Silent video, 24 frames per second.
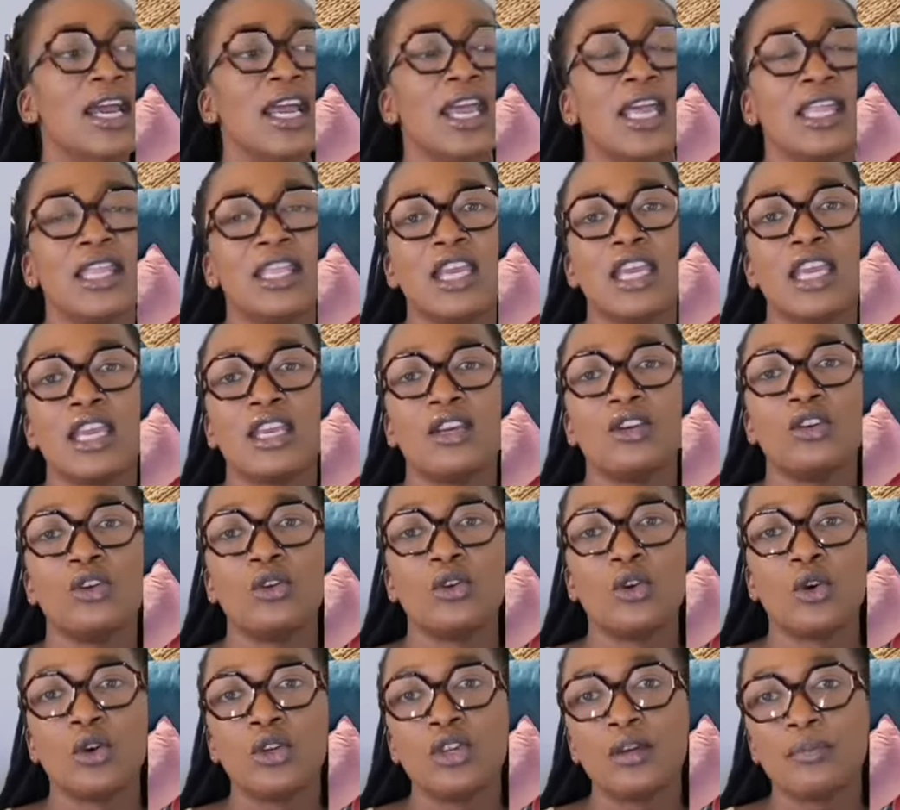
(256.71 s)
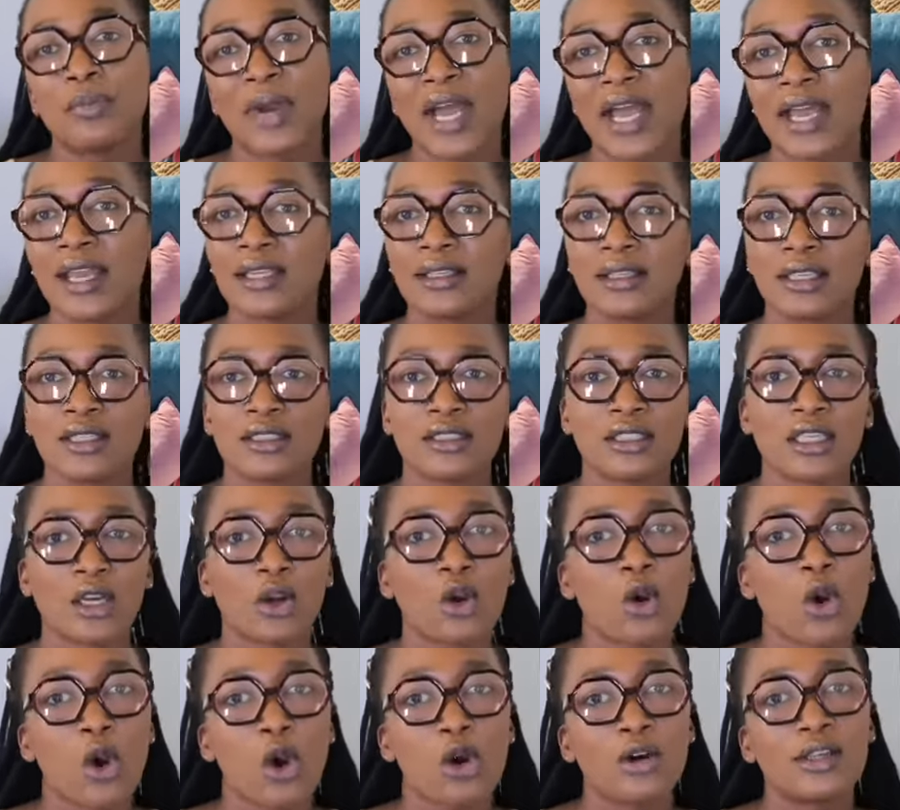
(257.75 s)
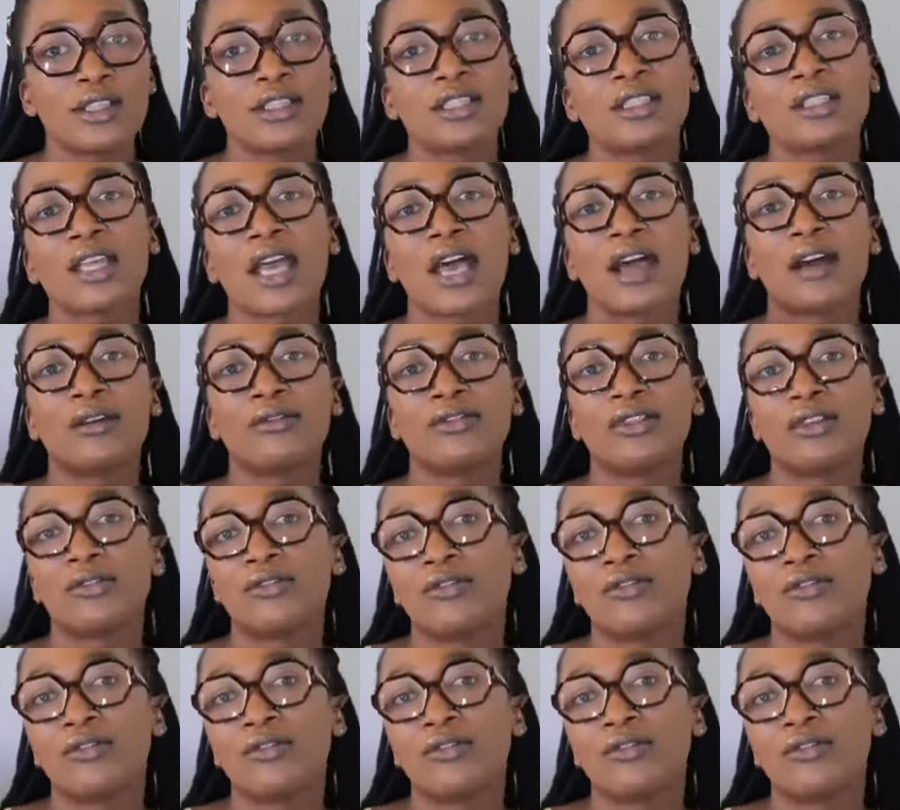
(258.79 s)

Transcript: And then, you know, you buy the decor stuff,